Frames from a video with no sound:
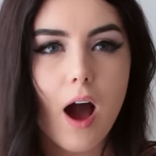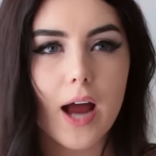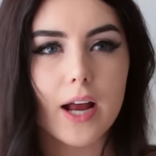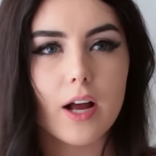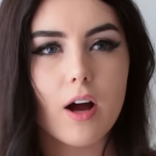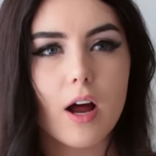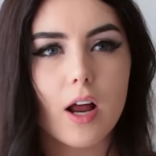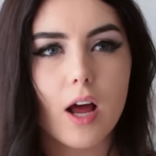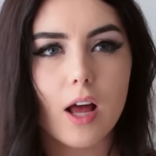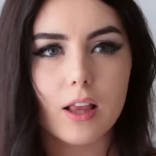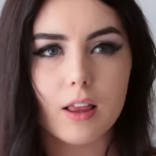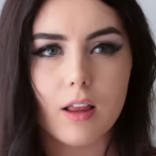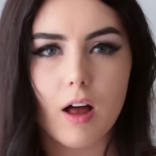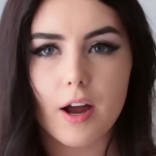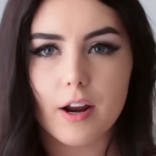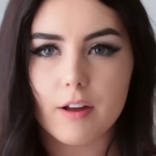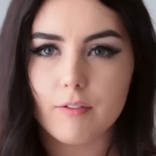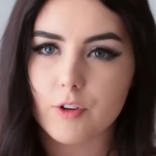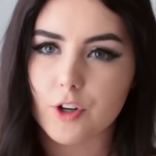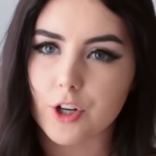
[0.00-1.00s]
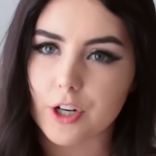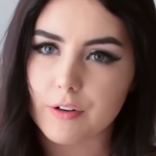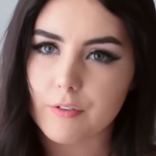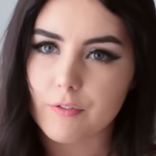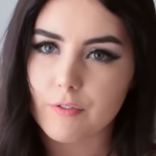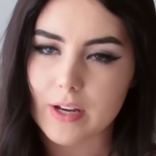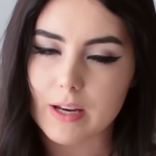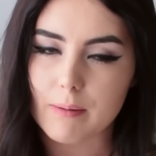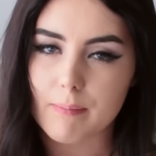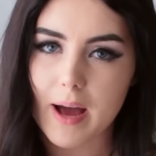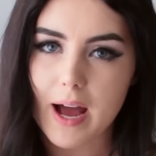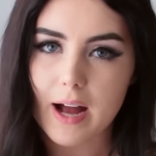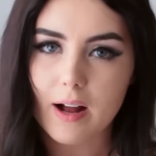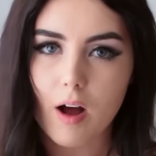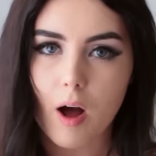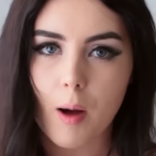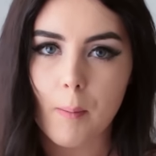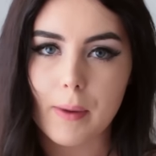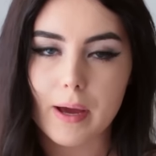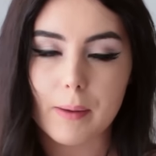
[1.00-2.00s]
I got a lot of good
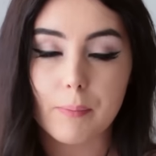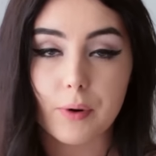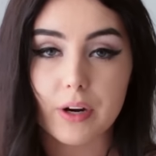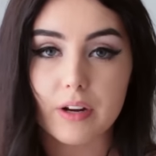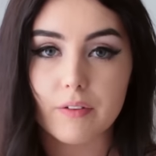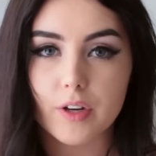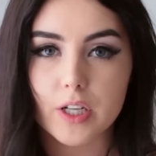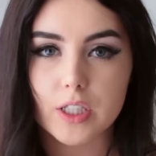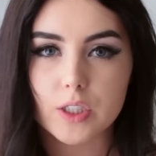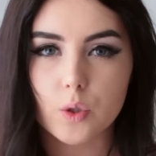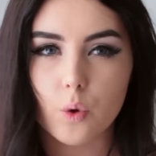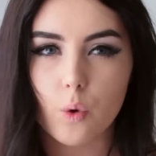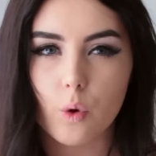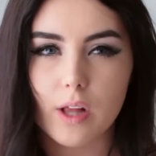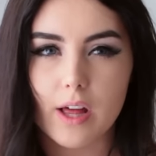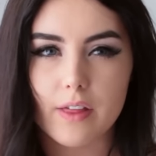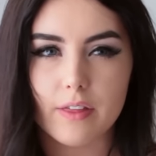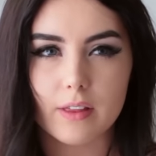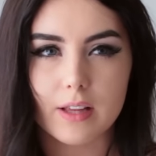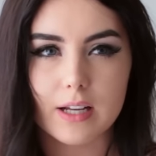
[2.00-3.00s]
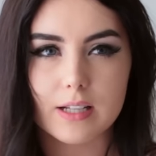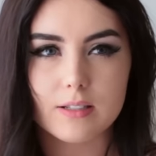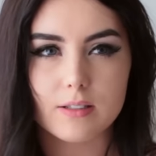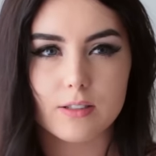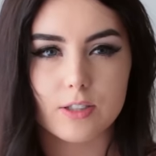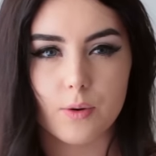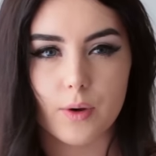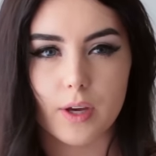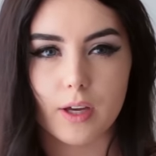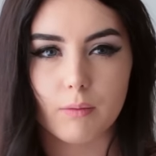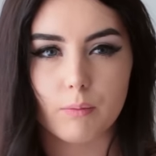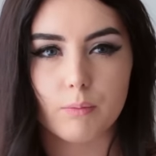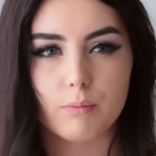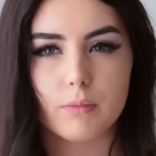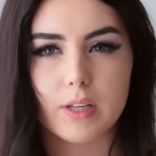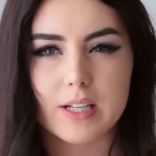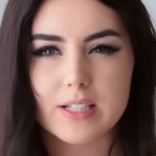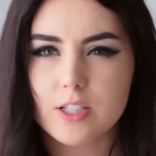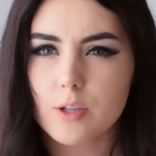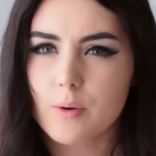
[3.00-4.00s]
feedback on my previous haul. I think that's doing,
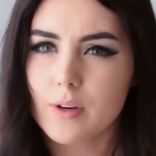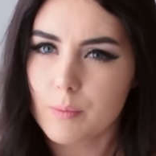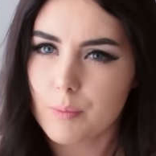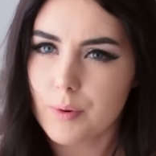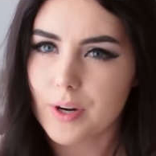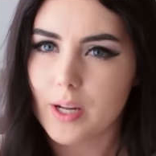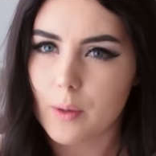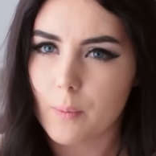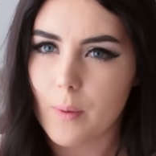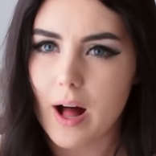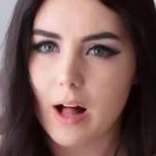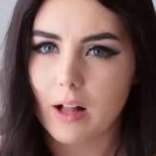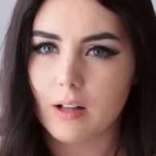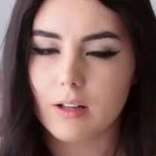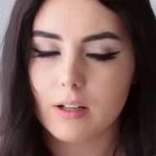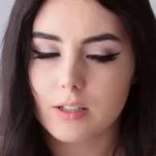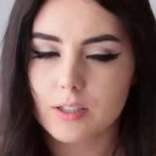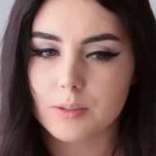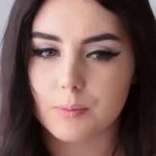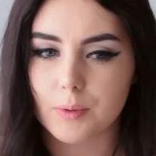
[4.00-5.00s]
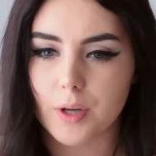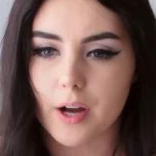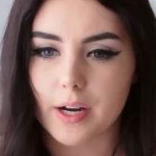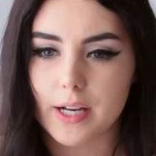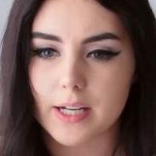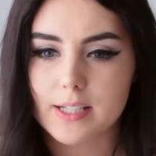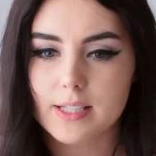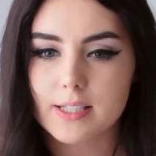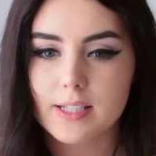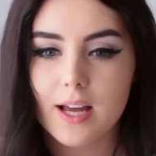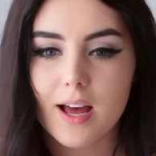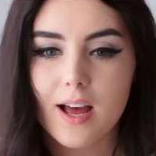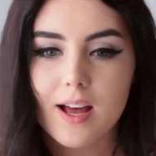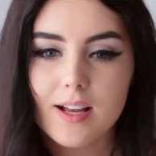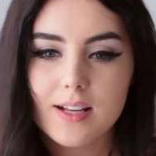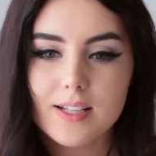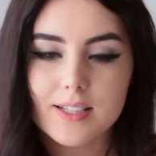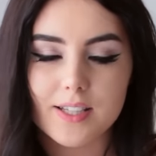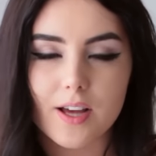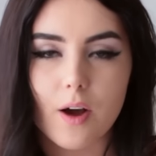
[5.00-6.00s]
it's doing pretty well, to be honest.
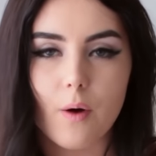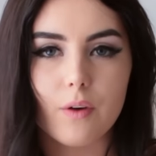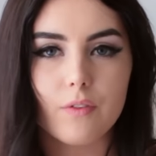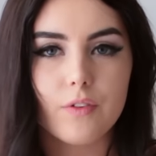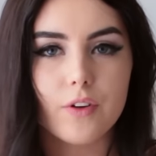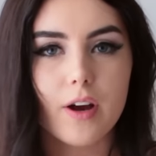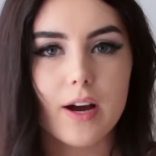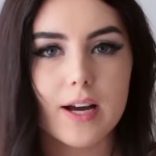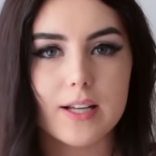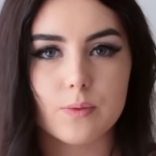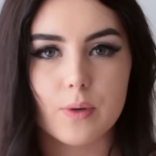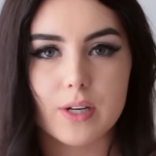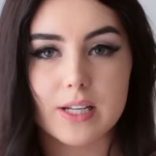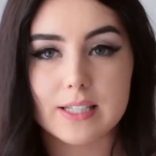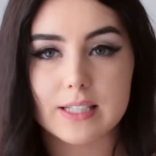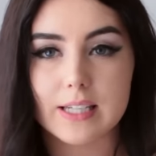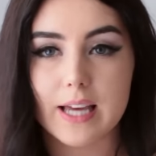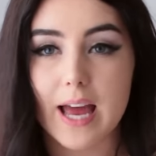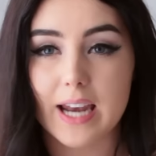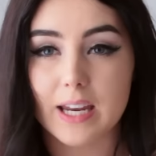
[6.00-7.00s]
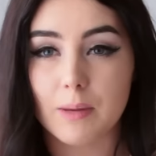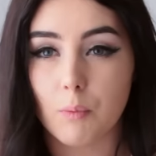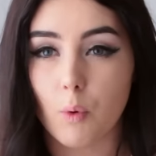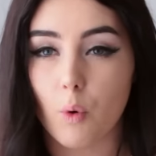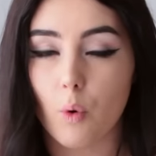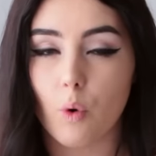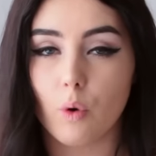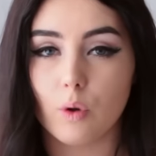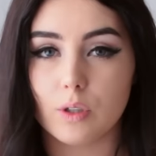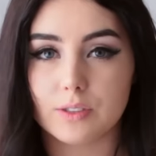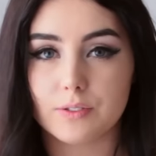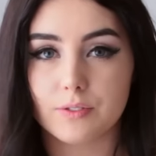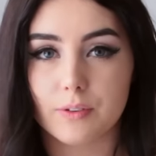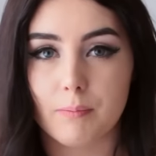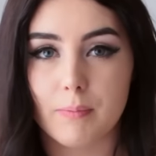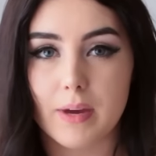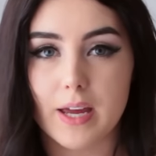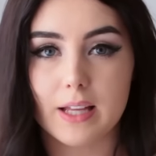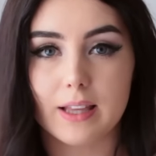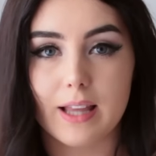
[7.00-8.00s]
So if you guys want to see any more hauls
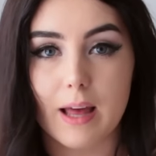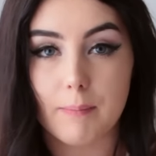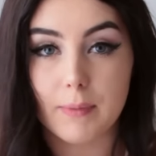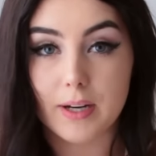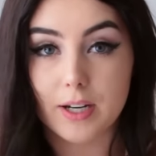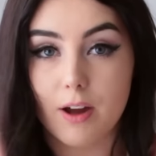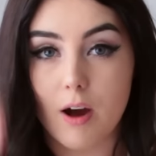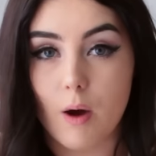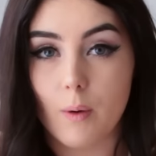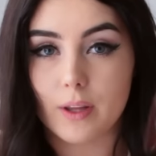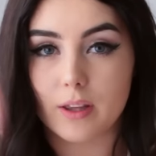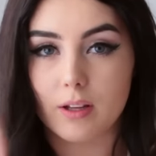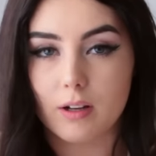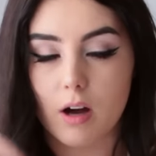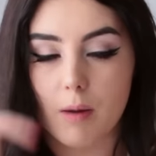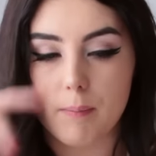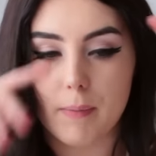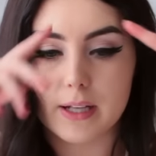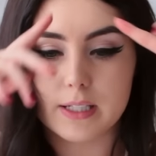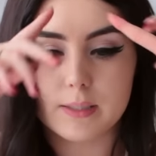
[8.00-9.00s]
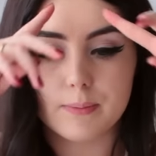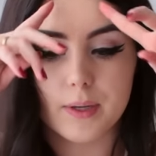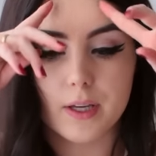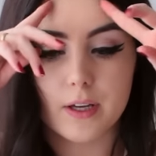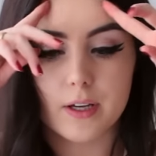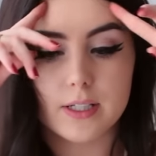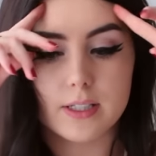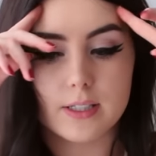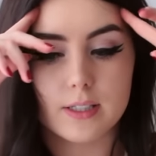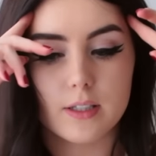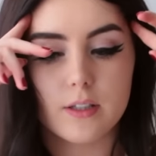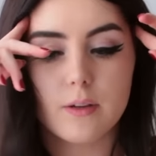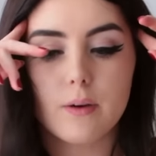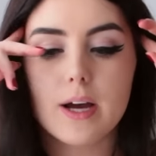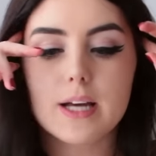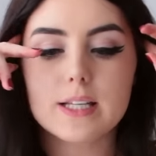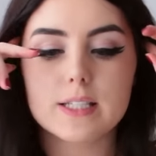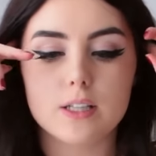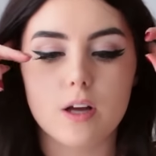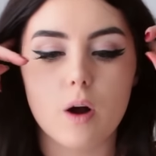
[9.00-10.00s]
from me, let me know in the comments because you
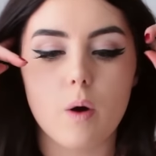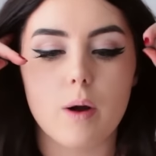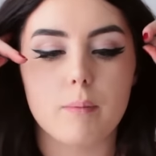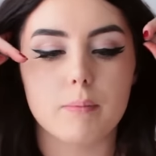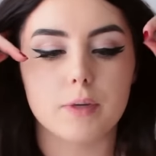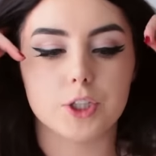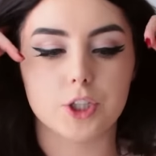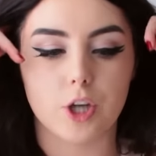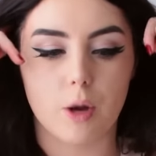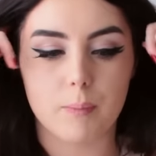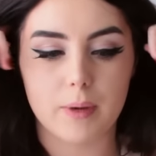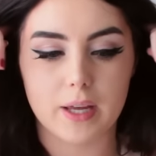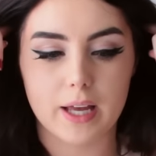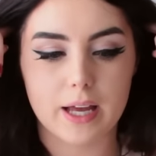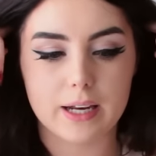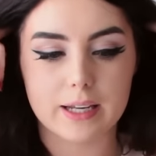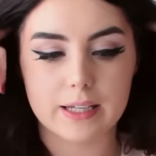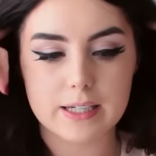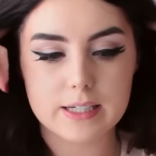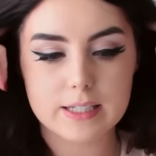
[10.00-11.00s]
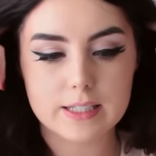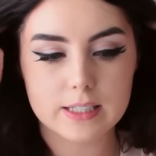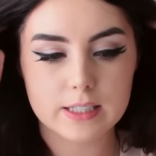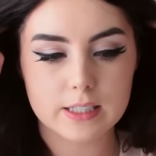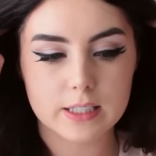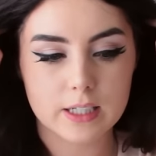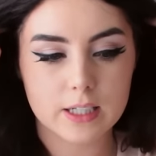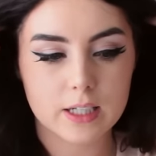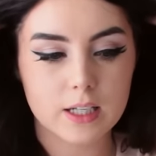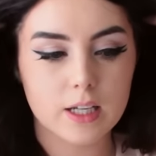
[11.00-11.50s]
guys know I'm a shopping addict.